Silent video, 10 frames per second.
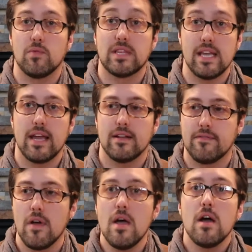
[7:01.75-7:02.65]
with the Eight
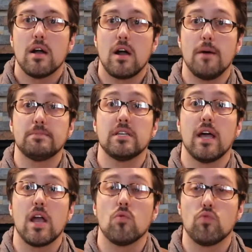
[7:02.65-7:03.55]
of Cups,
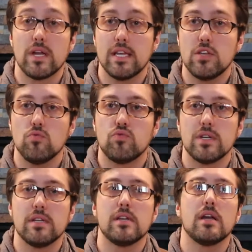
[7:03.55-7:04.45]
like really, you
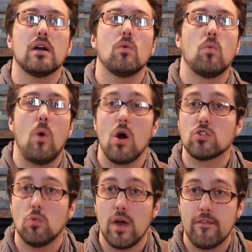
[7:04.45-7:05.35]
really
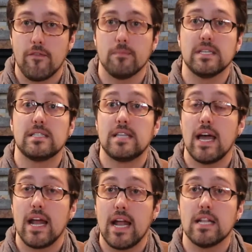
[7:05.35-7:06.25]
walked away from this
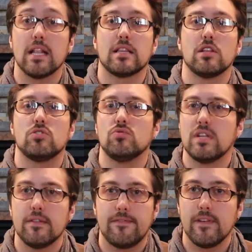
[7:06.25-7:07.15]
dead end that you
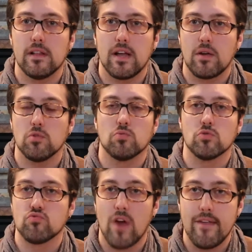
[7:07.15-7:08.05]
didn't feel like was
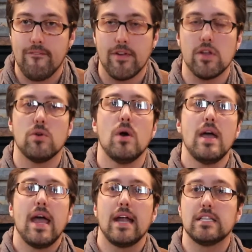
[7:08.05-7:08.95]
right for you.
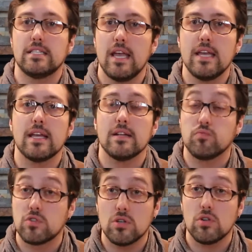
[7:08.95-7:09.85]
And it's saying that
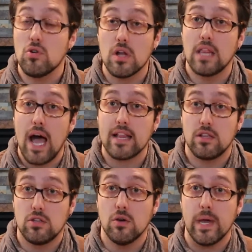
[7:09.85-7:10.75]
it took a lot
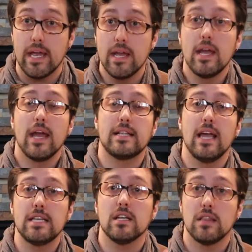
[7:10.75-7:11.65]
to do it. It
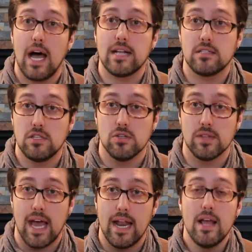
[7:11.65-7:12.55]
takes a lot to do
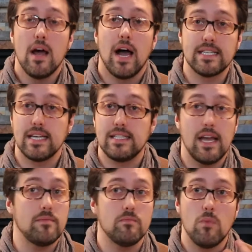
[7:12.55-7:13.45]
that. As I
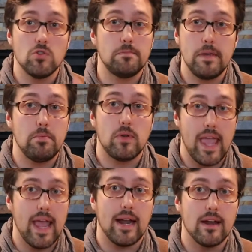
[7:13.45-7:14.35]
said, most people
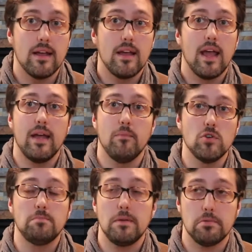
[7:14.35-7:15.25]
can't, and
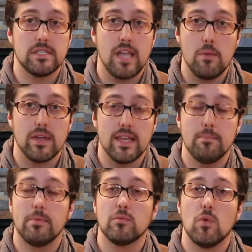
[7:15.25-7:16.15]
most people stay with
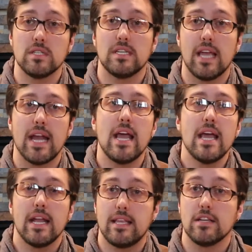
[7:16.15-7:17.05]
it. But once again,
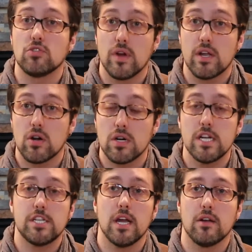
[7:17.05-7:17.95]
it takes great
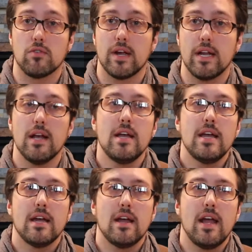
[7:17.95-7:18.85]
courage and
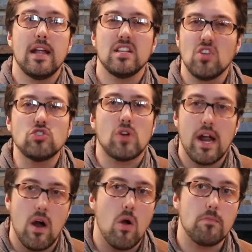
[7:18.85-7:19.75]
it's also
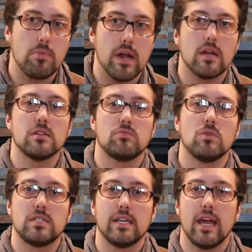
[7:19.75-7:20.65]
kind of heartbreak, because
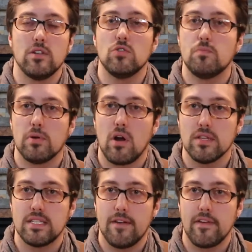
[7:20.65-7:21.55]
once again, you do put all
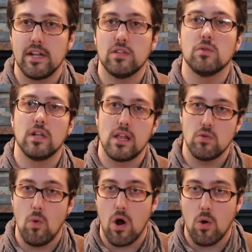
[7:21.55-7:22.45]
this effort into it and then
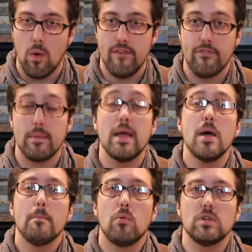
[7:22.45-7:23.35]
you walk away from it.
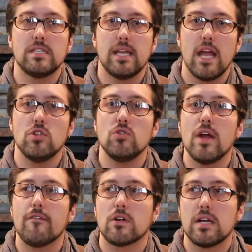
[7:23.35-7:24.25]
But once again, you
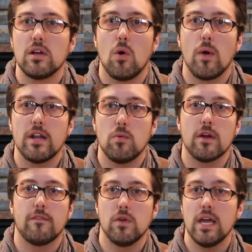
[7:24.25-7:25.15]
never can go
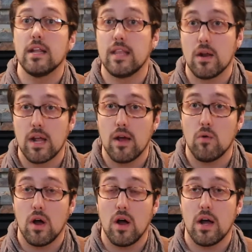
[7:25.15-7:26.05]
anywhere if you hit a dead
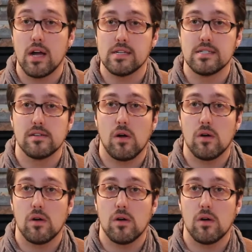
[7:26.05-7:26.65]
end.